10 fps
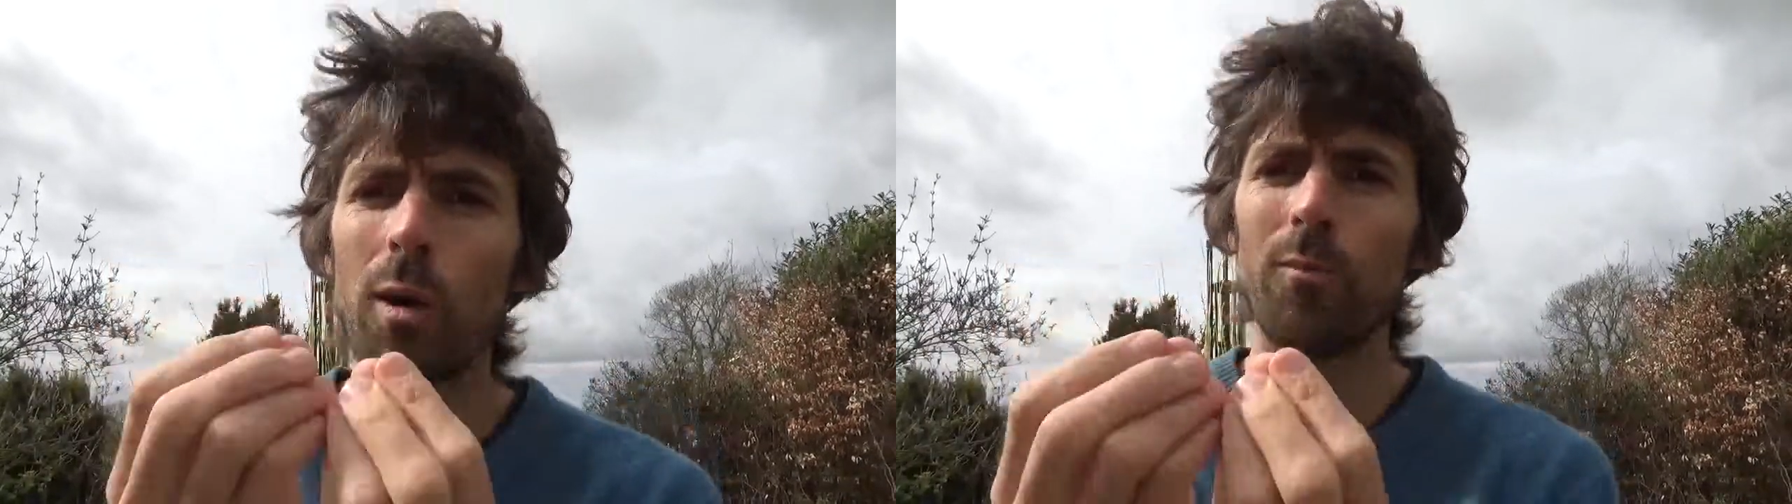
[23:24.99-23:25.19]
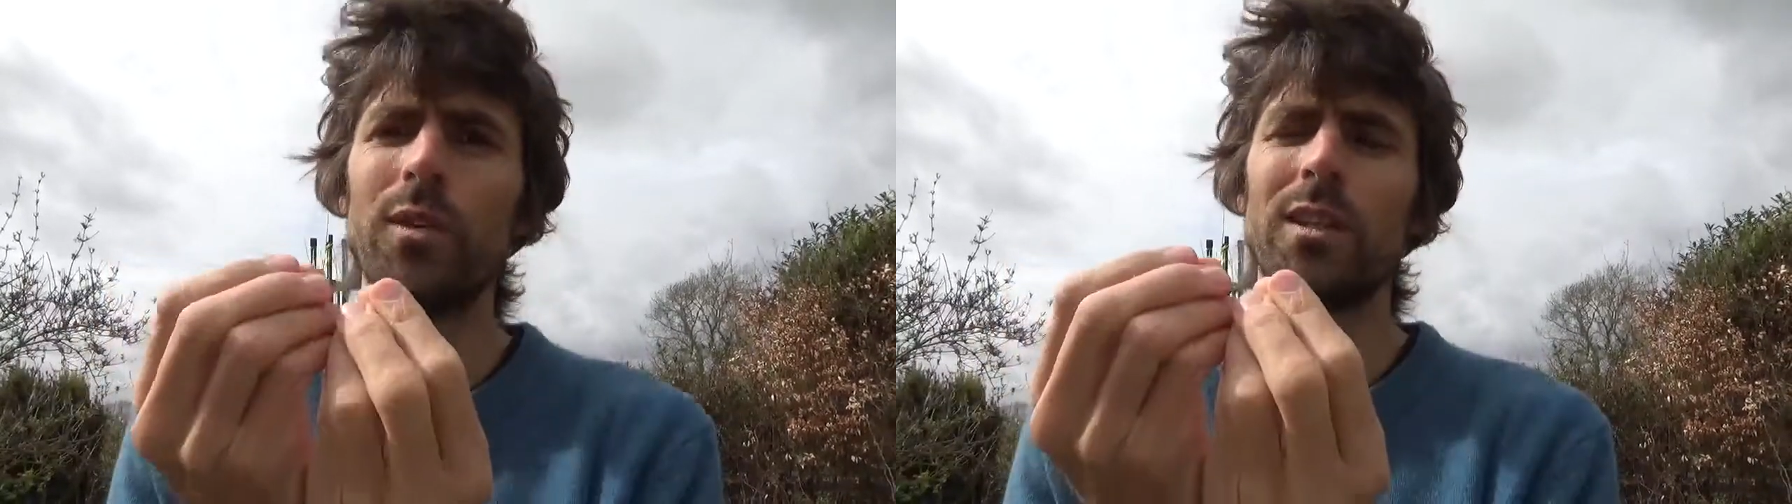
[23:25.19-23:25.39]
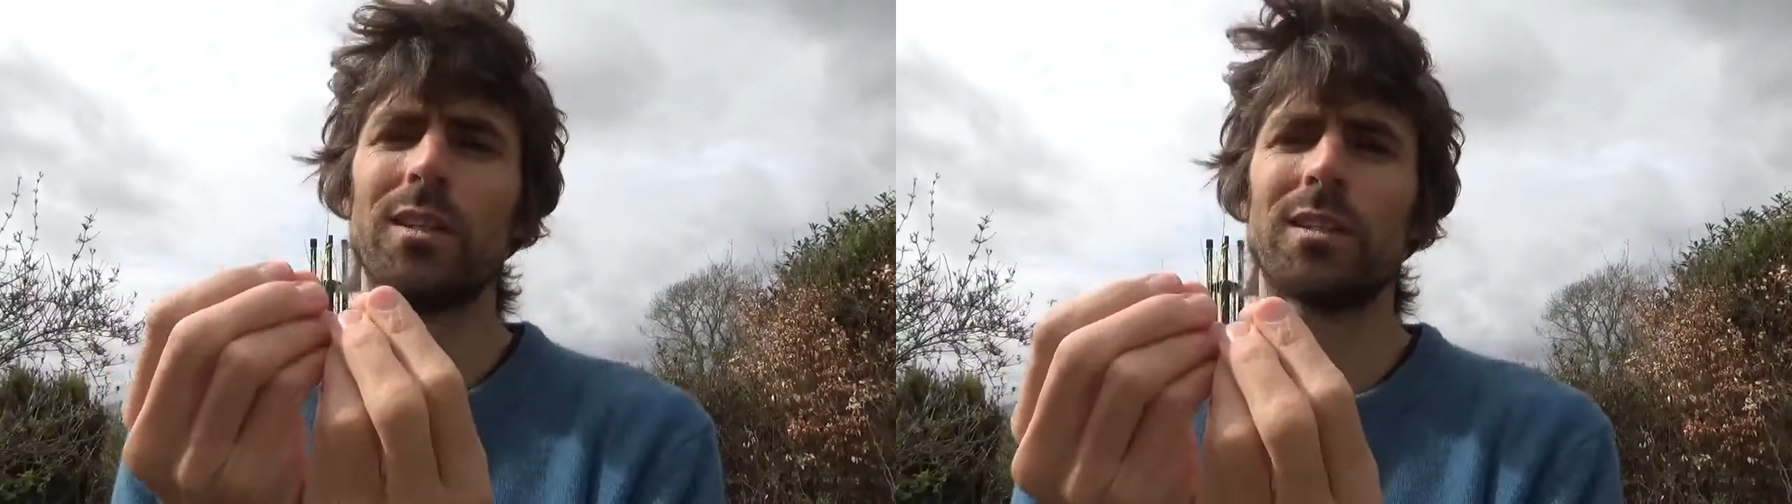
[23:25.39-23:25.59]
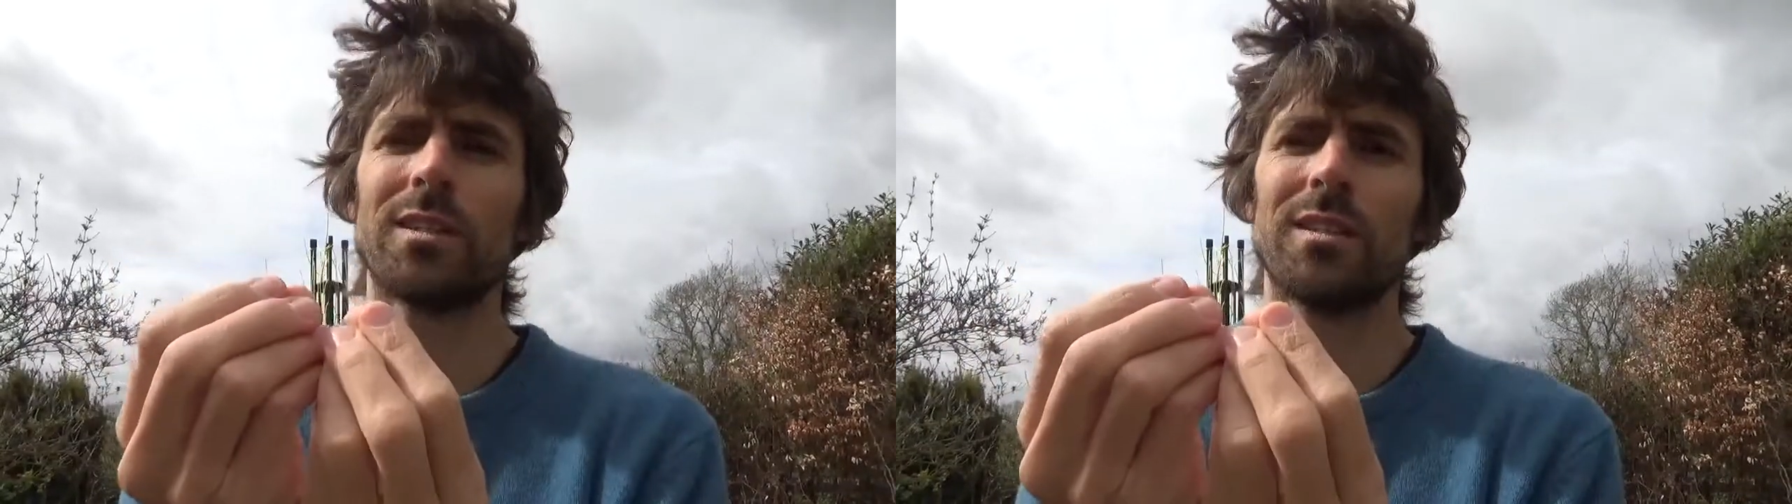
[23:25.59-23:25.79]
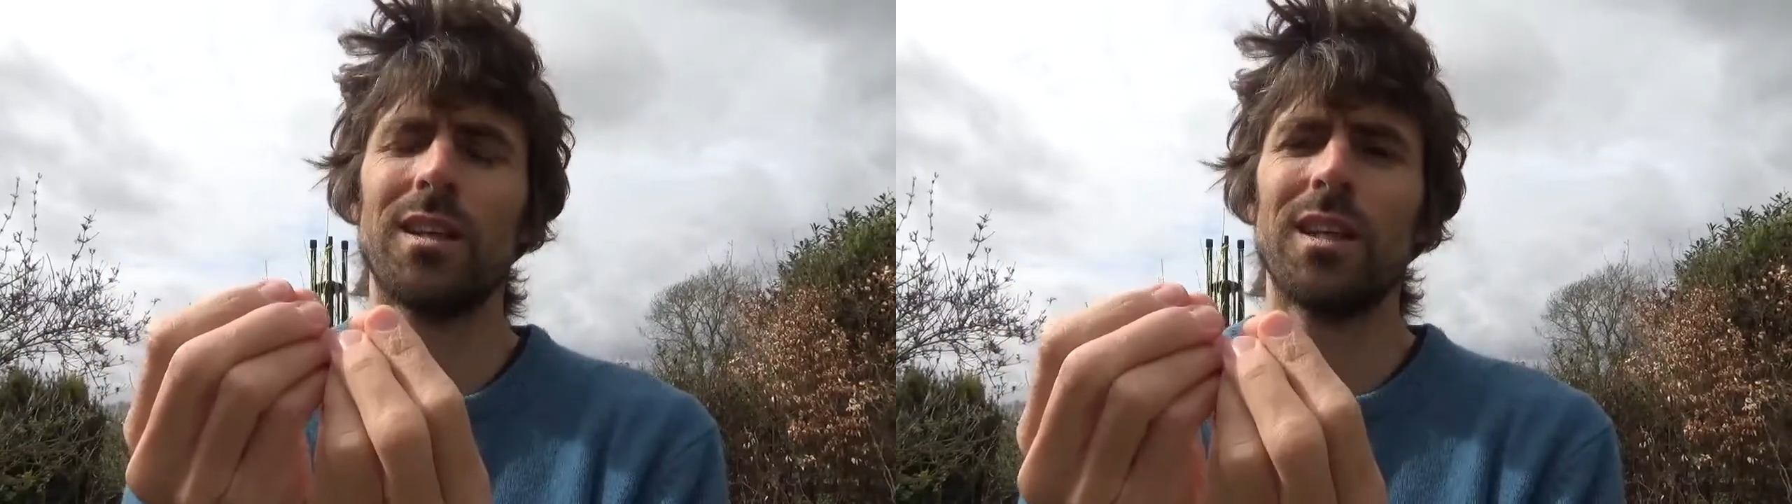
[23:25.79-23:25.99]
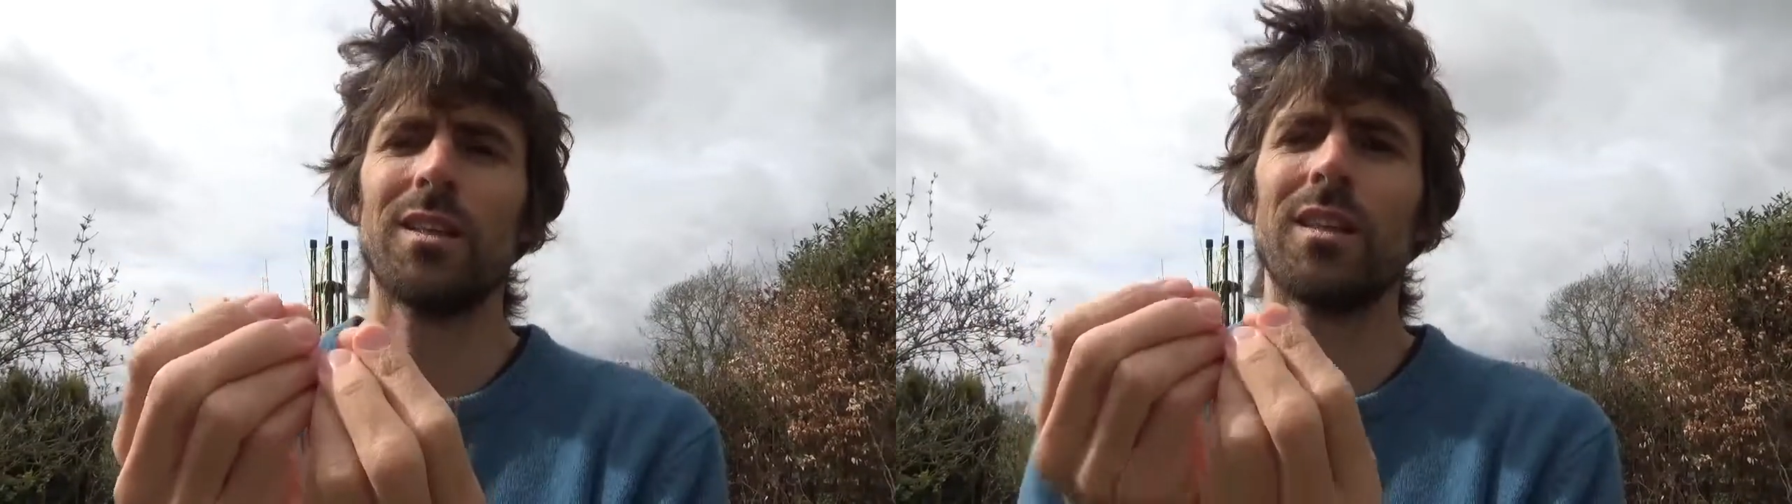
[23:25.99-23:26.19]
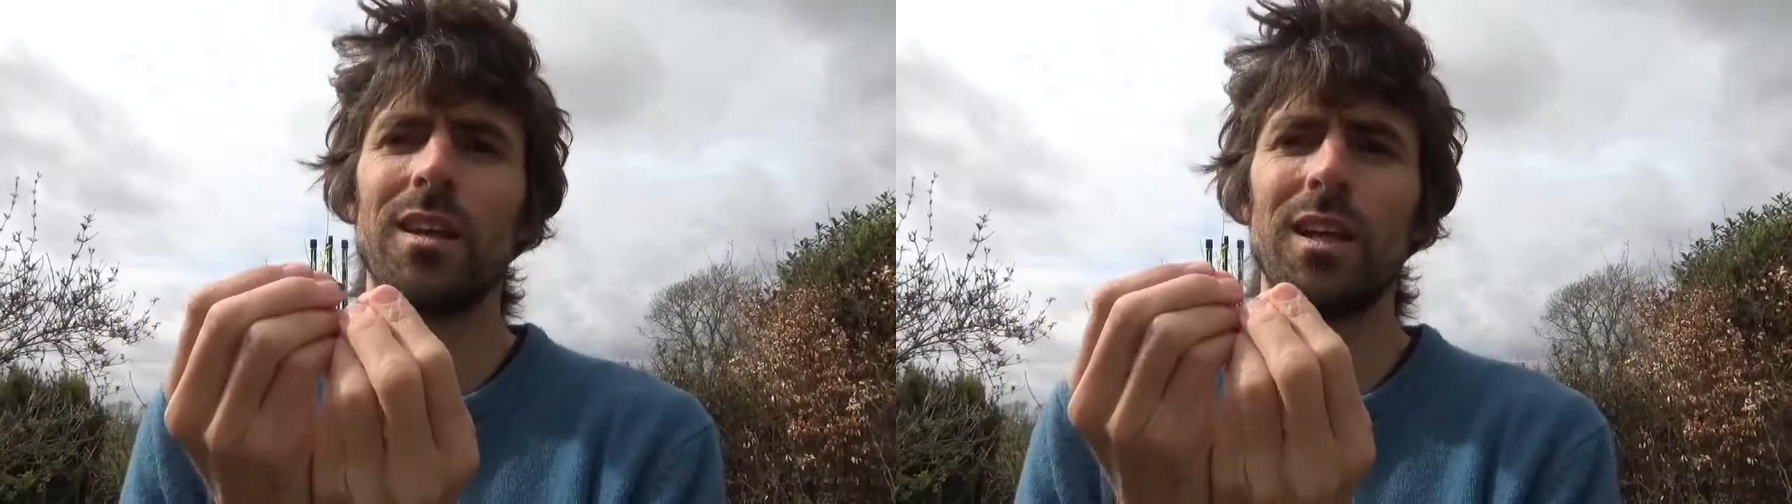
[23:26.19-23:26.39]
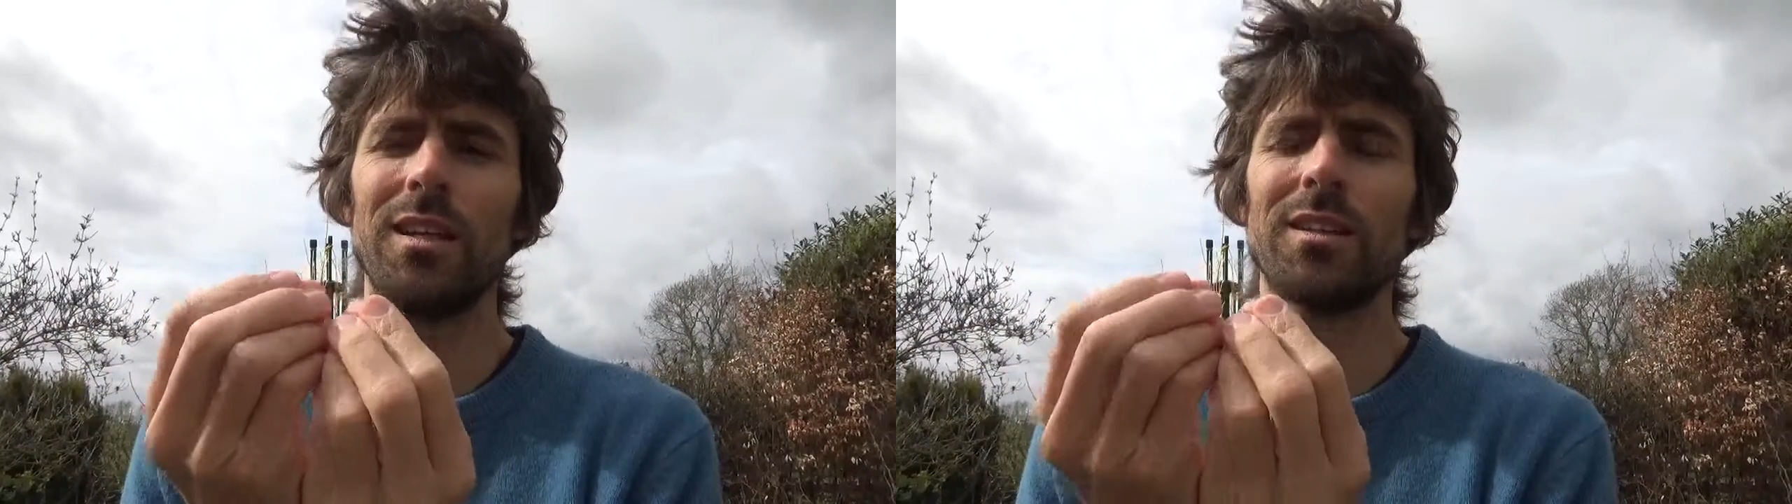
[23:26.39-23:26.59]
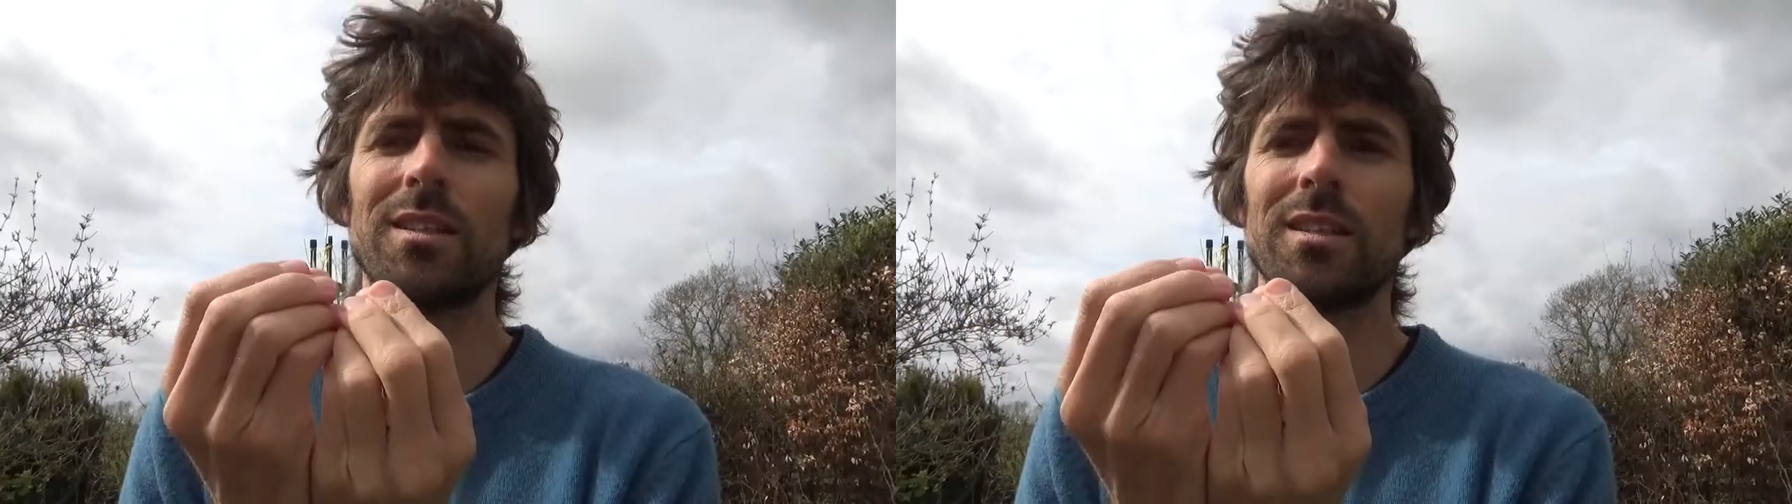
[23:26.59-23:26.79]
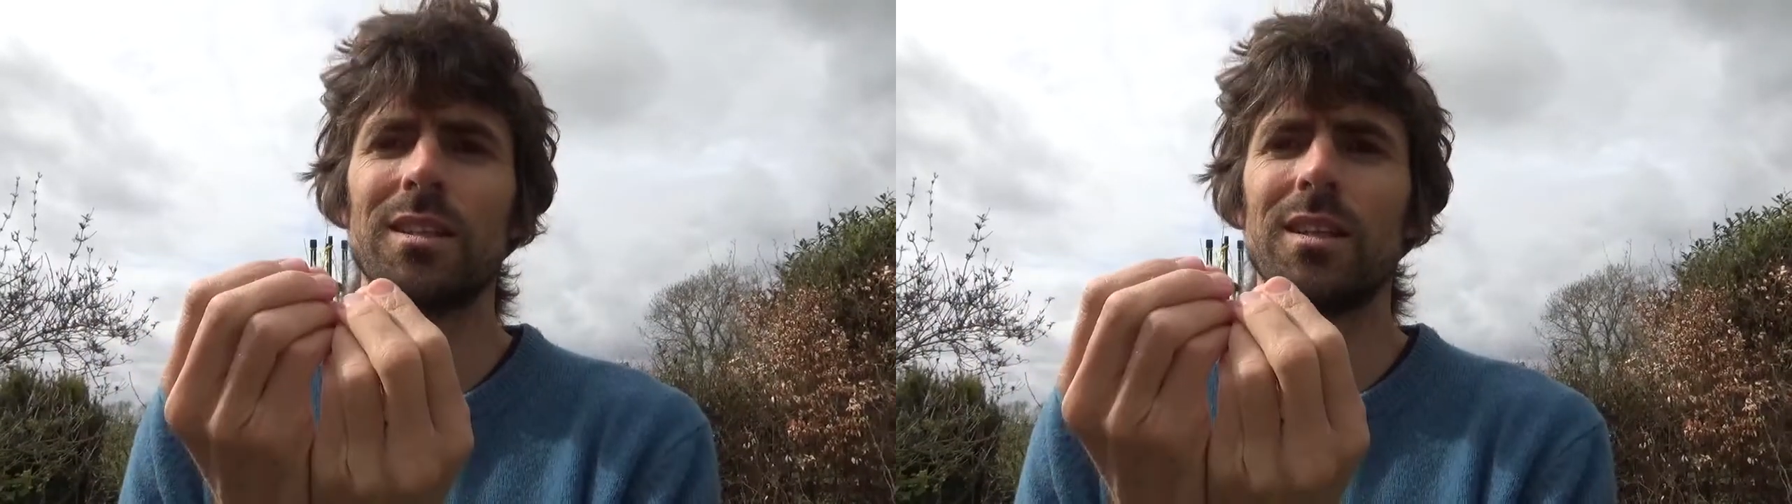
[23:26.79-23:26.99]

obvious that his